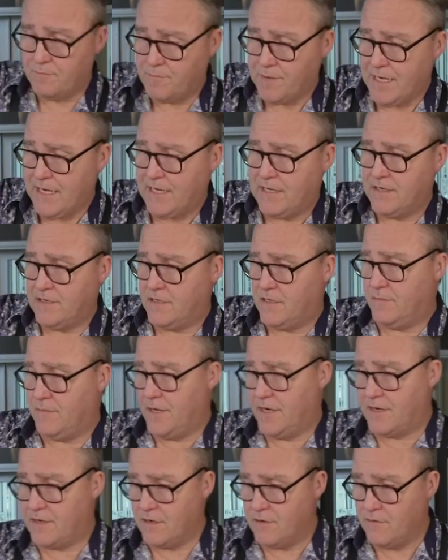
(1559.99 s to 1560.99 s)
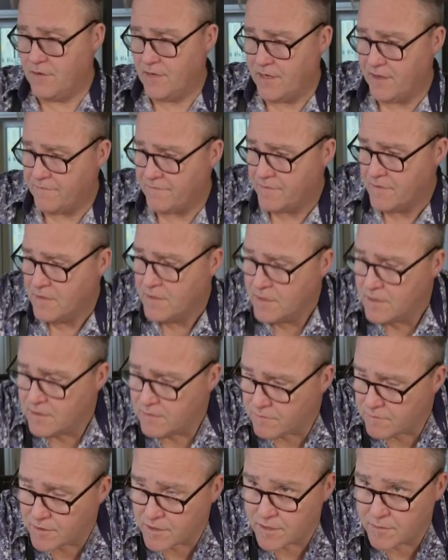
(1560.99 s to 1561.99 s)
back into the microwave.
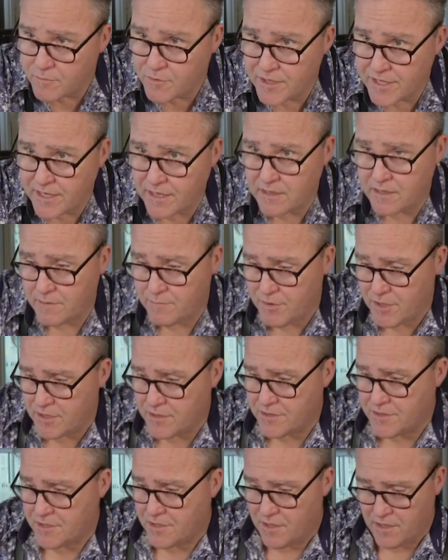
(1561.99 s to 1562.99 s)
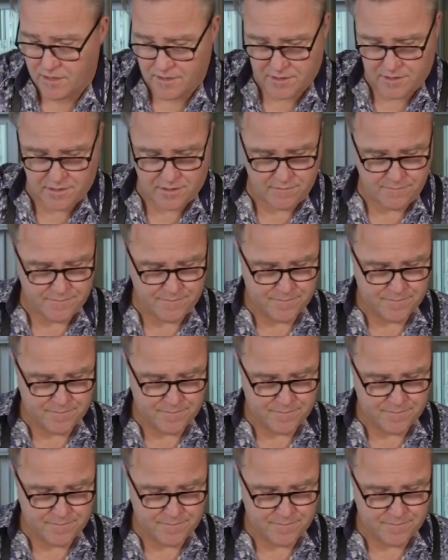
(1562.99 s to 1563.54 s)
We're going to bring out our butter sauce.